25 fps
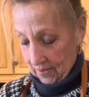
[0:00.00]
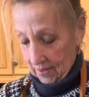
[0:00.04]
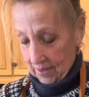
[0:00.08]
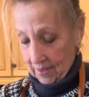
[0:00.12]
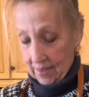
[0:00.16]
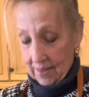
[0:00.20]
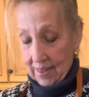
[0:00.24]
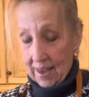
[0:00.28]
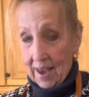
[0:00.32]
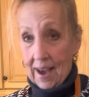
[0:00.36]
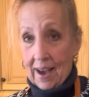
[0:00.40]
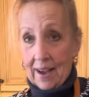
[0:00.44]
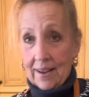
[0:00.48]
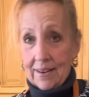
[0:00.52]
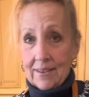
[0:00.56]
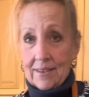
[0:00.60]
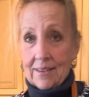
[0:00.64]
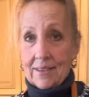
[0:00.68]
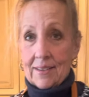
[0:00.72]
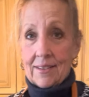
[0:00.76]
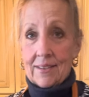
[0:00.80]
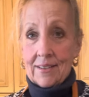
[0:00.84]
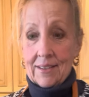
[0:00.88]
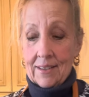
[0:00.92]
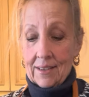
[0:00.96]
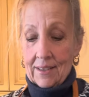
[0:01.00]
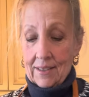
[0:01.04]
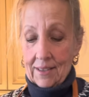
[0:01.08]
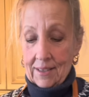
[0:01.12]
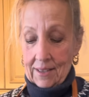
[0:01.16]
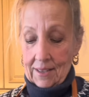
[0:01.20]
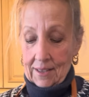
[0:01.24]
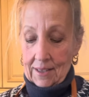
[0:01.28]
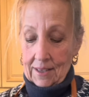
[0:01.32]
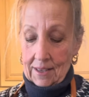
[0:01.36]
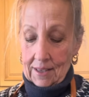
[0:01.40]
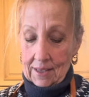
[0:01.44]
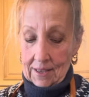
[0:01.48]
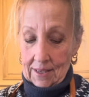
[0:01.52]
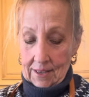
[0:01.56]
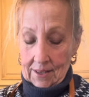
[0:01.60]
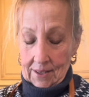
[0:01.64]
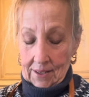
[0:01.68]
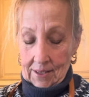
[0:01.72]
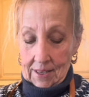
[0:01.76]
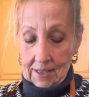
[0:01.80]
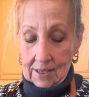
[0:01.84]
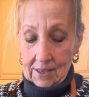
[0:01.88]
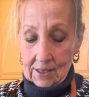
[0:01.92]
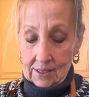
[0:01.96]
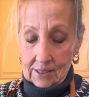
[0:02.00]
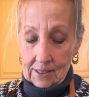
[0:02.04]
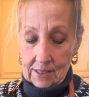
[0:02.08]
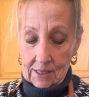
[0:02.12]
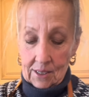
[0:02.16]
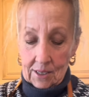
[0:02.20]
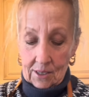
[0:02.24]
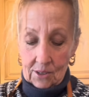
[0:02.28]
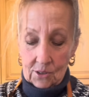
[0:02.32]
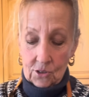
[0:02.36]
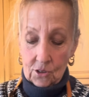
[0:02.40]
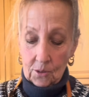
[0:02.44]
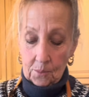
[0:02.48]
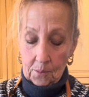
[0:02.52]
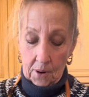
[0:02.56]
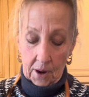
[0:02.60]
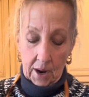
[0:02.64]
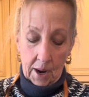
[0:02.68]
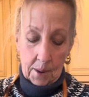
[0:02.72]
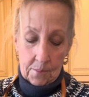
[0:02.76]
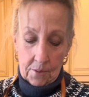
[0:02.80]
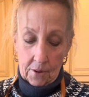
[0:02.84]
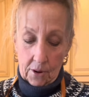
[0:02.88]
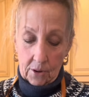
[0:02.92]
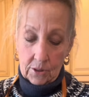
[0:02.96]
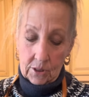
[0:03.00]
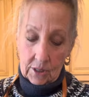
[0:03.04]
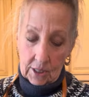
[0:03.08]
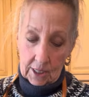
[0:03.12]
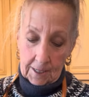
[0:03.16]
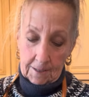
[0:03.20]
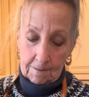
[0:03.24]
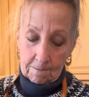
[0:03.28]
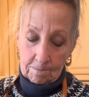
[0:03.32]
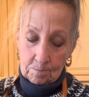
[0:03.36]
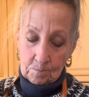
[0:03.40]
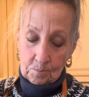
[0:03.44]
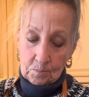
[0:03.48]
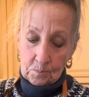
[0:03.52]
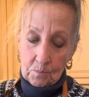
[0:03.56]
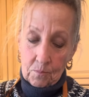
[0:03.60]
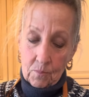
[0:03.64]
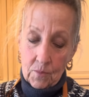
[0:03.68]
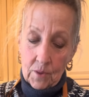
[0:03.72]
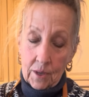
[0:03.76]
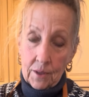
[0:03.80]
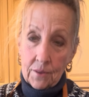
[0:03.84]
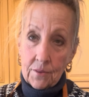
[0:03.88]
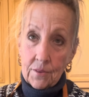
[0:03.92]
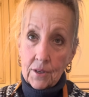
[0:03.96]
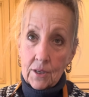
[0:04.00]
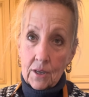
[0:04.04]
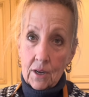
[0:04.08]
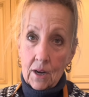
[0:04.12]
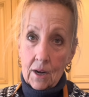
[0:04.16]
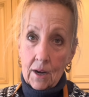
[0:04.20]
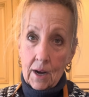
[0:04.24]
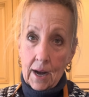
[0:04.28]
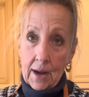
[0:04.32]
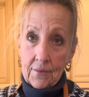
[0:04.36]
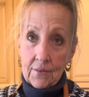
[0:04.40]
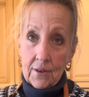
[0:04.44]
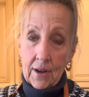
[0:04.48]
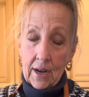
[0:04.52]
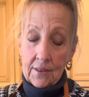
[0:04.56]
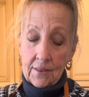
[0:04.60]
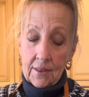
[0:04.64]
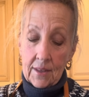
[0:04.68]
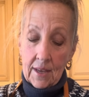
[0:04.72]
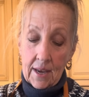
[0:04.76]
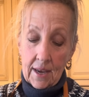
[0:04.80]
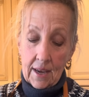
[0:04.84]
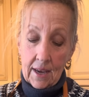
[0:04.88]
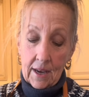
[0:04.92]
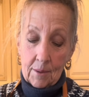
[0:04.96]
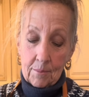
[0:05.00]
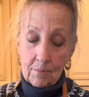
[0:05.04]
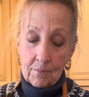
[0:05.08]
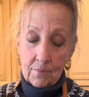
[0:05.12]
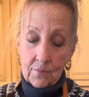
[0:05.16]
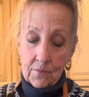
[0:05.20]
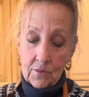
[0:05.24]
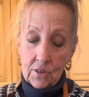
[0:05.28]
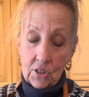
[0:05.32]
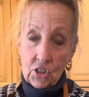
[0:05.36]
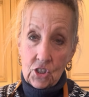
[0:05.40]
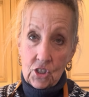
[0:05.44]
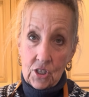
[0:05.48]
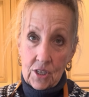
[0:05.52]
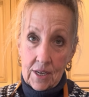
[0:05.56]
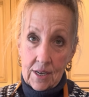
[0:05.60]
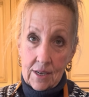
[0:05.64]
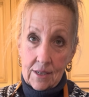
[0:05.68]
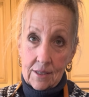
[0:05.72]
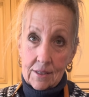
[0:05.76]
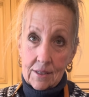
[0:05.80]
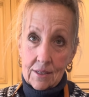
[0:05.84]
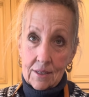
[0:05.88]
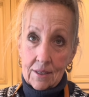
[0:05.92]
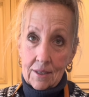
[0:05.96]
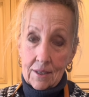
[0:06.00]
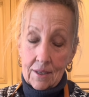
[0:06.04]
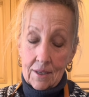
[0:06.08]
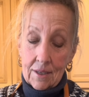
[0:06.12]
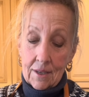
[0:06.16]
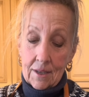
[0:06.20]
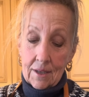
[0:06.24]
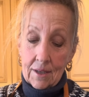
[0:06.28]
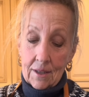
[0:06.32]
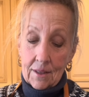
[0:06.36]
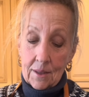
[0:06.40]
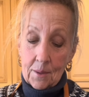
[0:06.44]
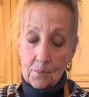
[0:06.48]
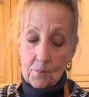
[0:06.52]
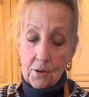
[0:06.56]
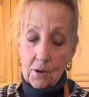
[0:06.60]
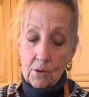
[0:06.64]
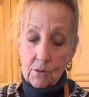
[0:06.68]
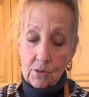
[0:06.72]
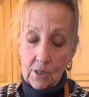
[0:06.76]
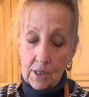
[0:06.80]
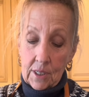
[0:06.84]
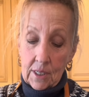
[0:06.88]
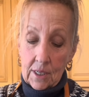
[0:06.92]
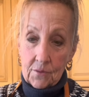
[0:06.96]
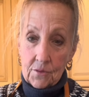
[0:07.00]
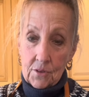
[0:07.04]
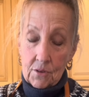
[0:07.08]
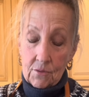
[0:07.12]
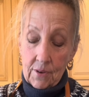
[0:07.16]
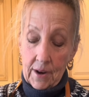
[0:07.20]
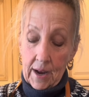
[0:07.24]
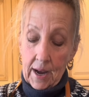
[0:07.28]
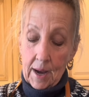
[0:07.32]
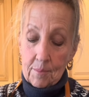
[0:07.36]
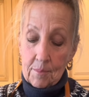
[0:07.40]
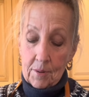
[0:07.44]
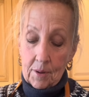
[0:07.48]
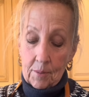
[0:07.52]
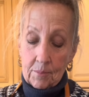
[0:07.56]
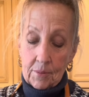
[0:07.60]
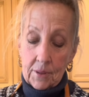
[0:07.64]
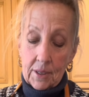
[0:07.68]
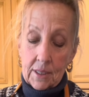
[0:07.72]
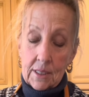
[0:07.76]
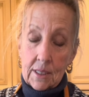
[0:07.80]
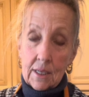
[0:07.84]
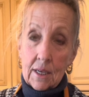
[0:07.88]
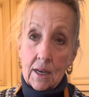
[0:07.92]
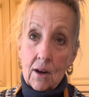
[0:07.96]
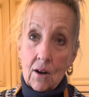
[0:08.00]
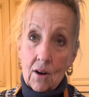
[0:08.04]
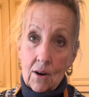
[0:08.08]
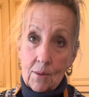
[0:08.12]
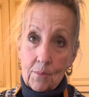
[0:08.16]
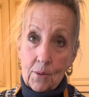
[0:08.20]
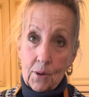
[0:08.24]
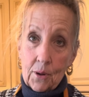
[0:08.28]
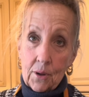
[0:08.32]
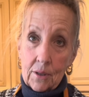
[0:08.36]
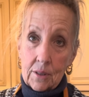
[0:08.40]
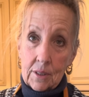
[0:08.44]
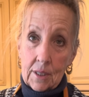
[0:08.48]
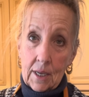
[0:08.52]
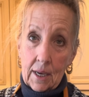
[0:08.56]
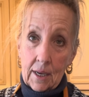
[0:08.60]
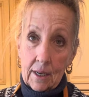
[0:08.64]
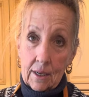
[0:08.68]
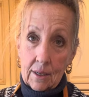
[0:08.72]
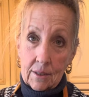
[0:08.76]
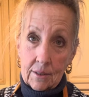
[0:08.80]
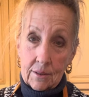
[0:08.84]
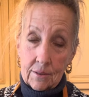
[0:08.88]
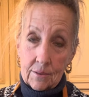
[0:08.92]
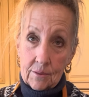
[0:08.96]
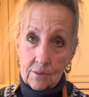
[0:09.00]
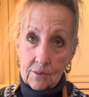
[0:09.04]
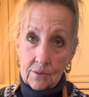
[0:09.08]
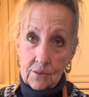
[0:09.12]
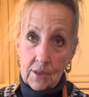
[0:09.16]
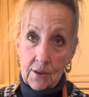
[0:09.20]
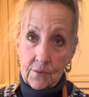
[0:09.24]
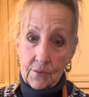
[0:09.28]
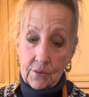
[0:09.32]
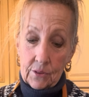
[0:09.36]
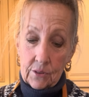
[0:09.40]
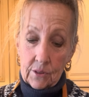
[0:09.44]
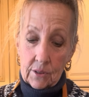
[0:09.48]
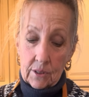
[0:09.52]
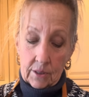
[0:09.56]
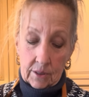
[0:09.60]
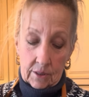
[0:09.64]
that is super high protein. I've got the ham, the cheese, the protein of the wrap, plus a hard-boiled egg, deviled.